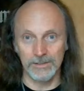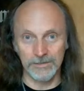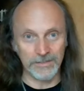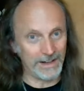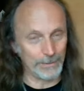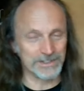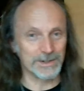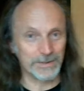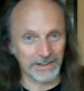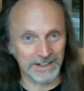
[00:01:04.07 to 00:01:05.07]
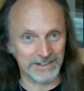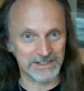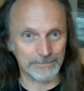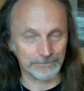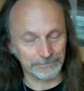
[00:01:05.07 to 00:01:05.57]
of how I do
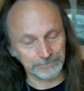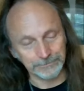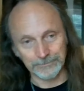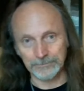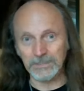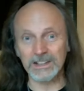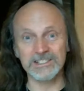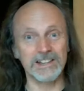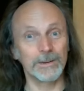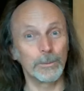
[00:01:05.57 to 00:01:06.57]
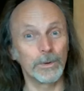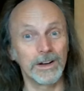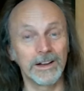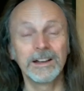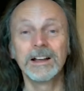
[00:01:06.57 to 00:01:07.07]
things.
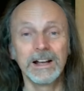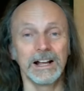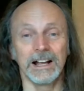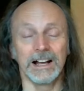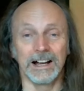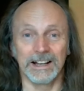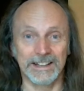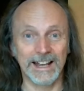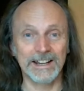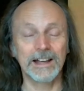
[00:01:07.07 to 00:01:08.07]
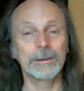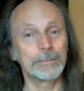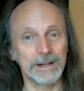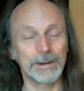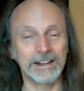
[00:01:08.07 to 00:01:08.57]
So again,
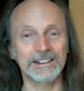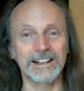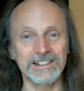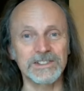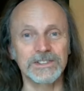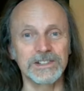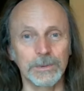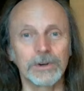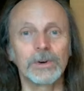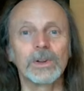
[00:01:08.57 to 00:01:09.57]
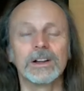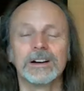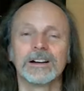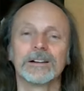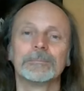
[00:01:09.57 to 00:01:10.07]
many, many thanks to you all.
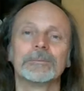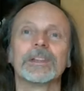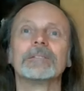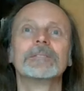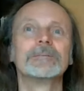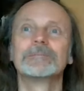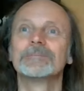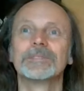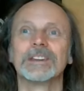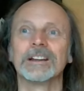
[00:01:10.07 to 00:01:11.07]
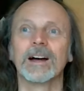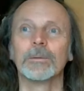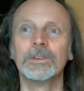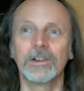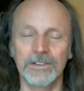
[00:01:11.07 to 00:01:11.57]
You know,
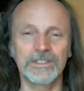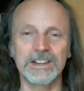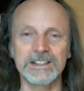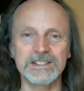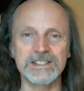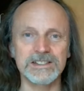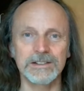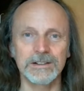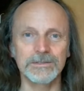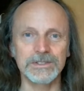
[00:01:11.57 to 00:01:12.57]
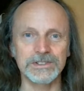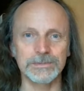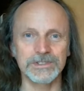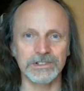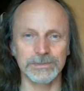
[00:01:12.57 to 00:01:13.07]
none of these
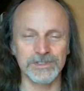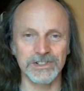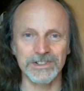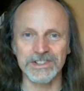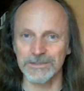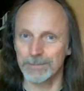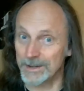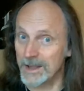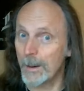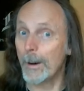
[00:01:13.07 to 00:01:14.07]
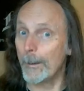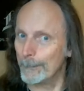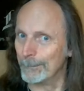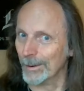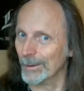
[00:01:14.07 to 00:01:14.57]
subscriptions have been
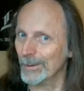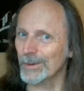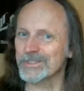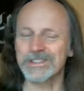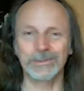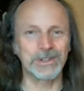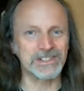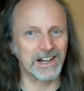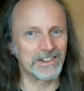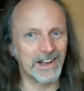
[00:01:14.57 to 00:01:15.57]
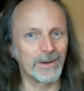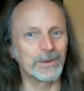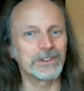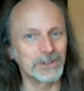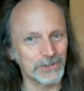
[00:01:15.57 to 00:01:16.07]
bought, which I know
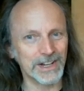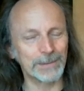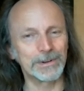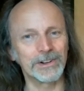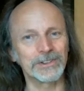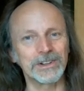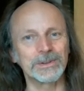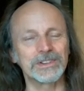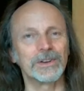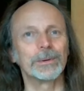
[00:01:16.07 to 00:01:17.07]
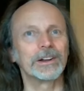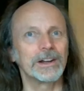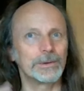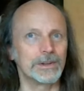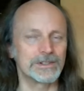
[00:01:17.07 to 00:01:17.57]
does happen on YouTube, and I
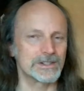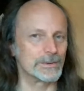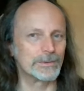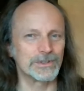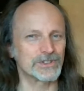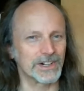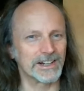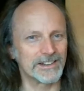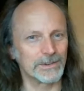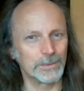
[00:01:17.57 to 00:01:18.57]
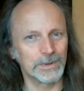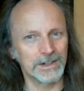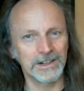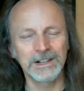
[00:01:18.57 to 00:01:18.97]
know YouTube have been trying to